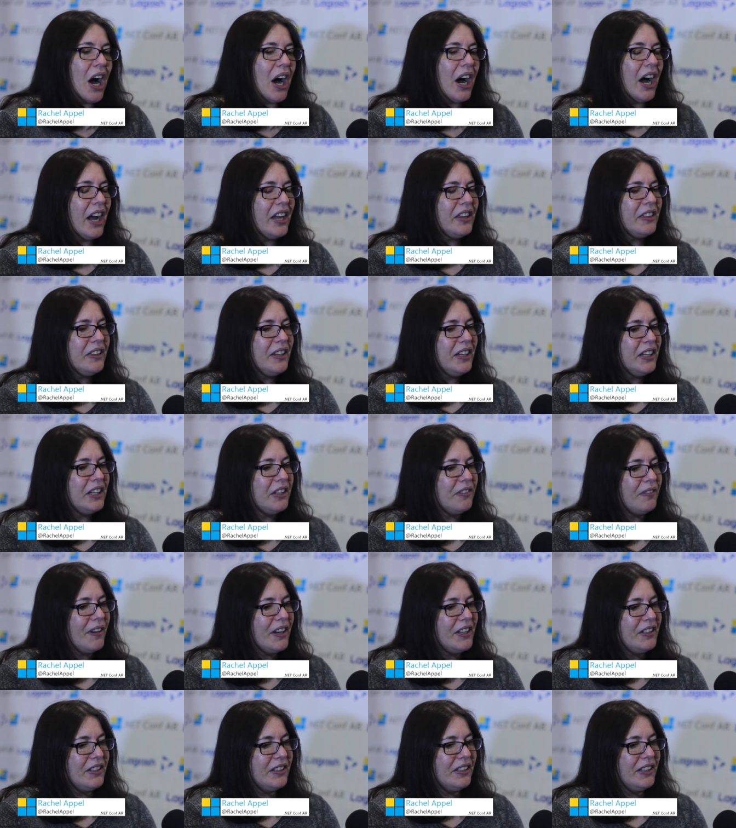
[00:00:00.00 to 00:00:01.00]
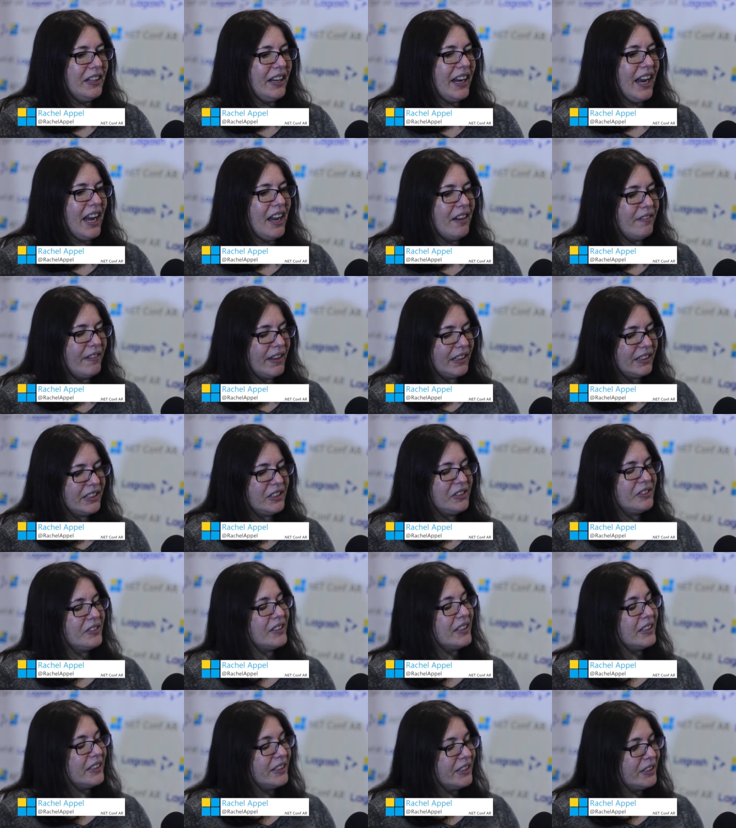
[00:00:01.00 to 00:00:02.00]
I think if I didn't have at
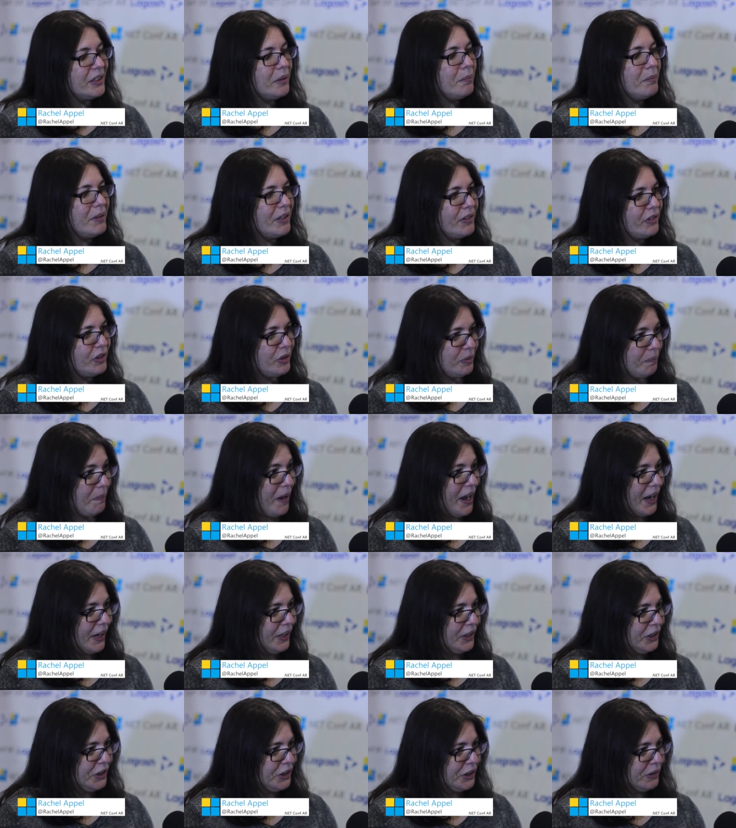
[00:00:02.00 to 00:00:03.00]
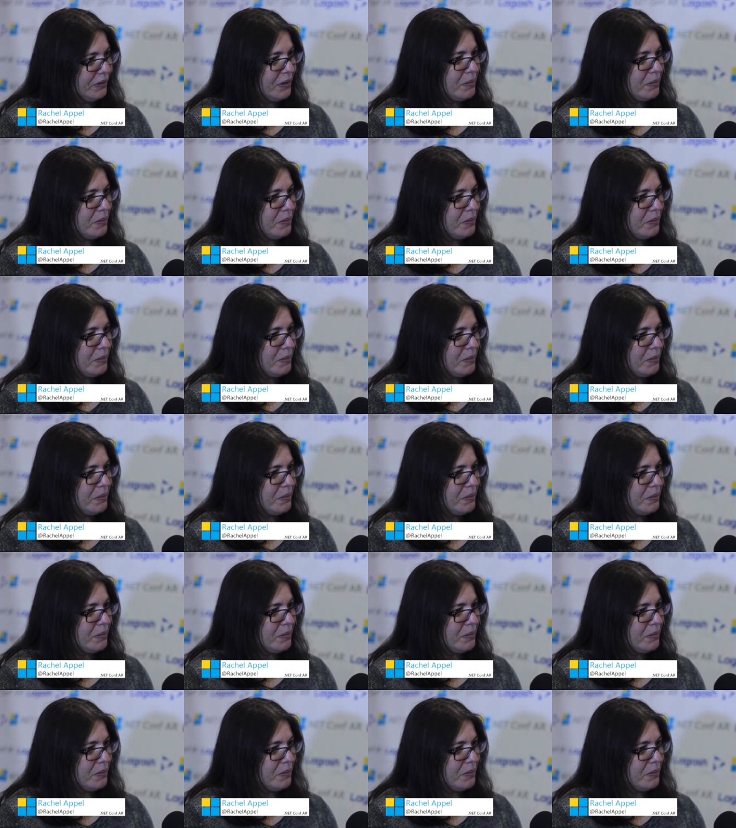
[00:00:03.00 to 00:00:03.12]
least a little bit of Spanish,